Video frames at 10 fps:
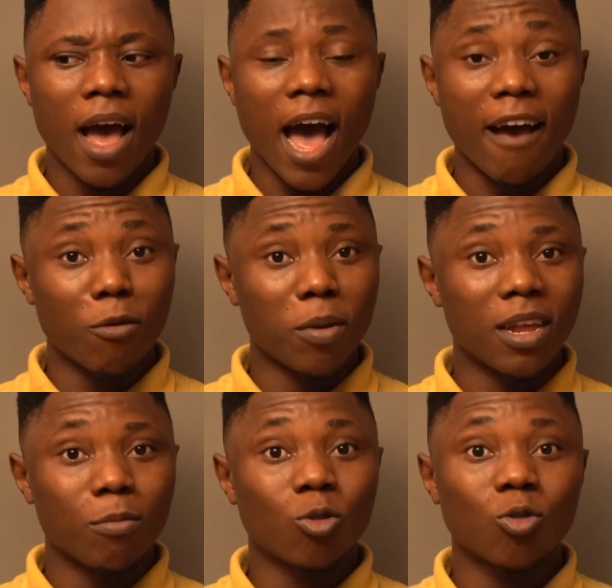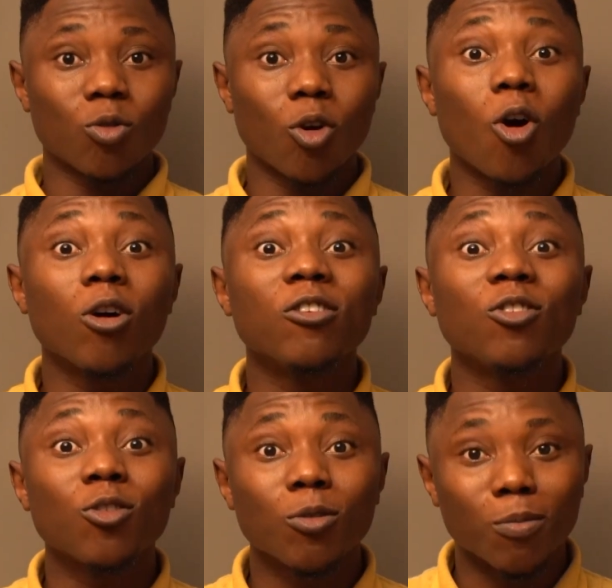have you been able to
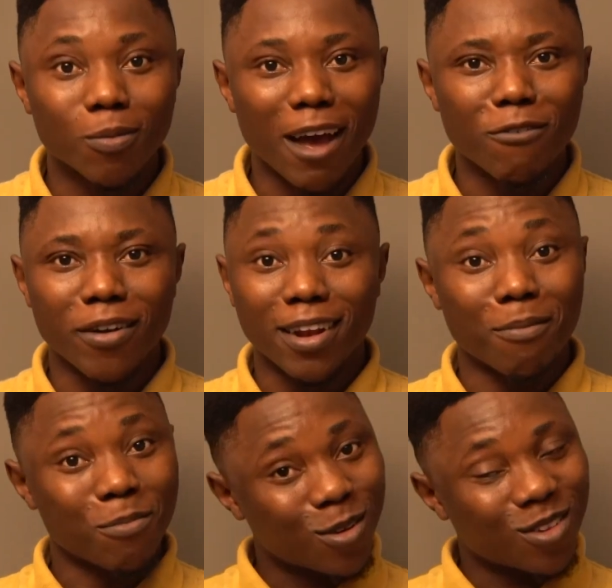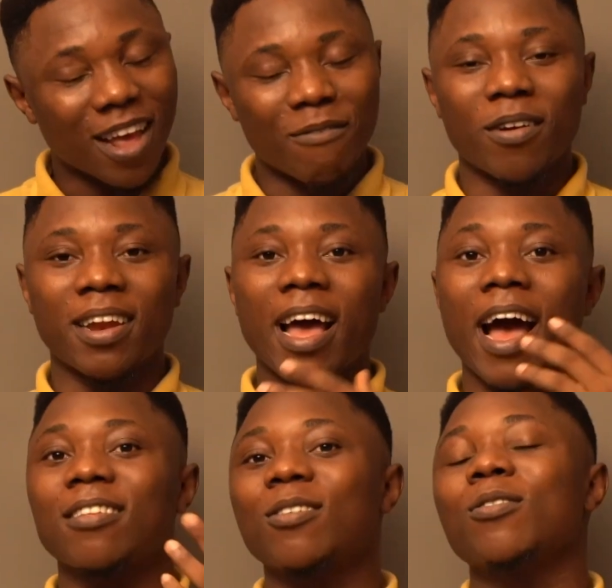consume? Have you read their books? Have you read their
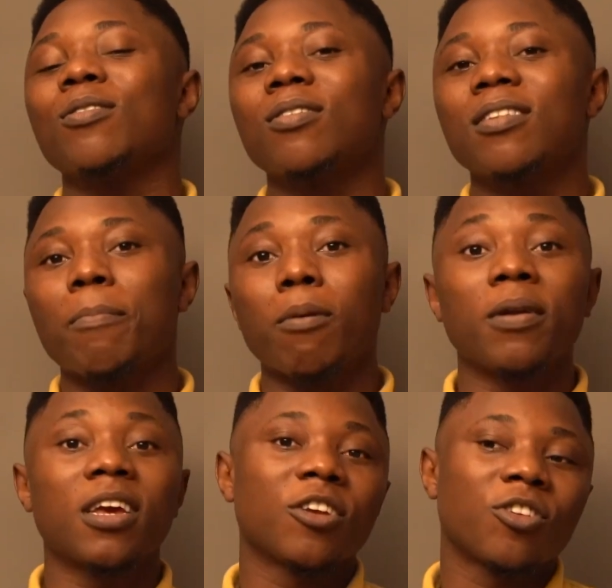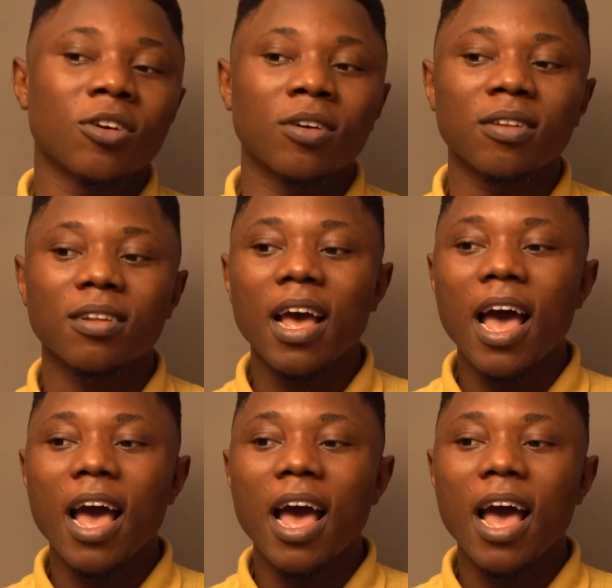articles, their publications?